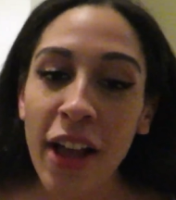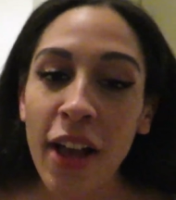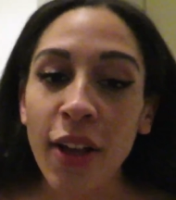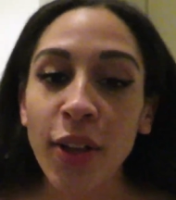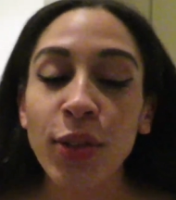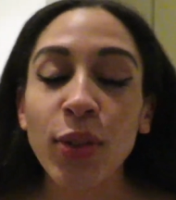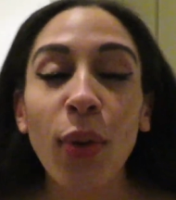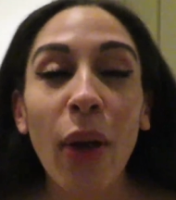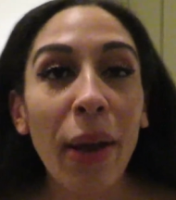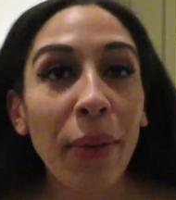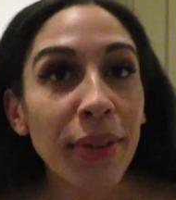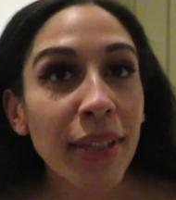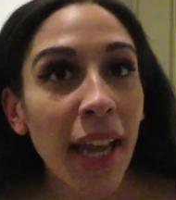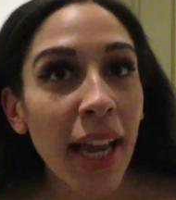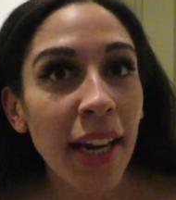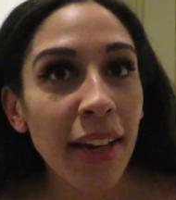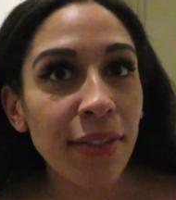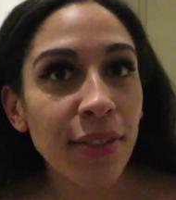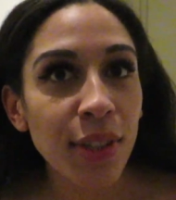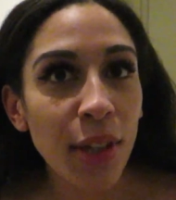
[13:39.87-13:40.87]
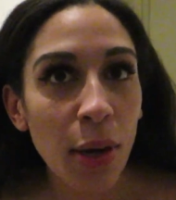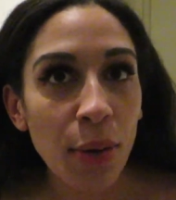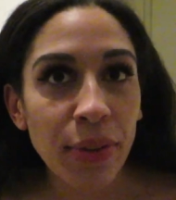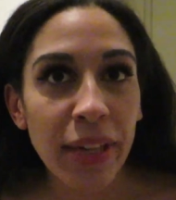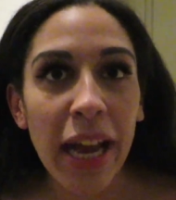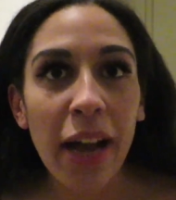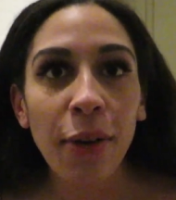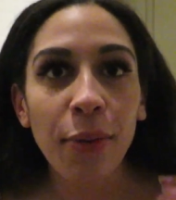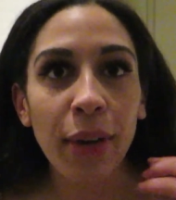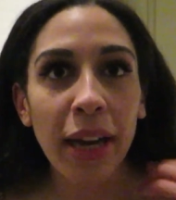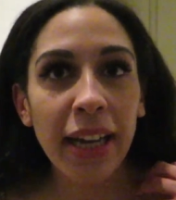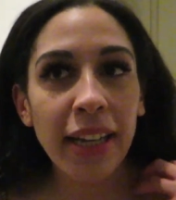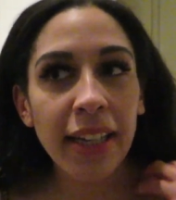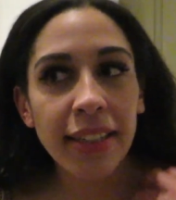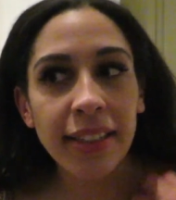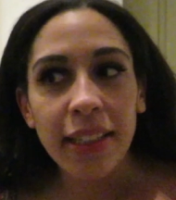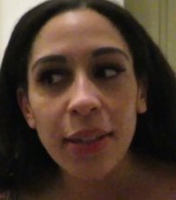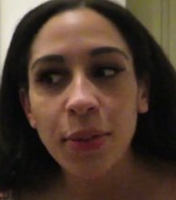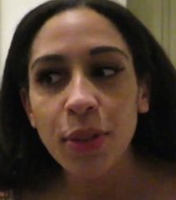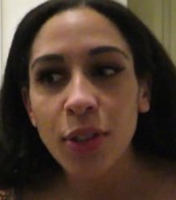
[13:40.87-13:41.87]
So I was kind of zoned out, right?
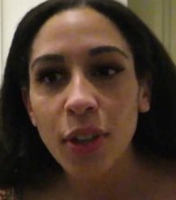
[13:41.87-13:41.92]
Because he was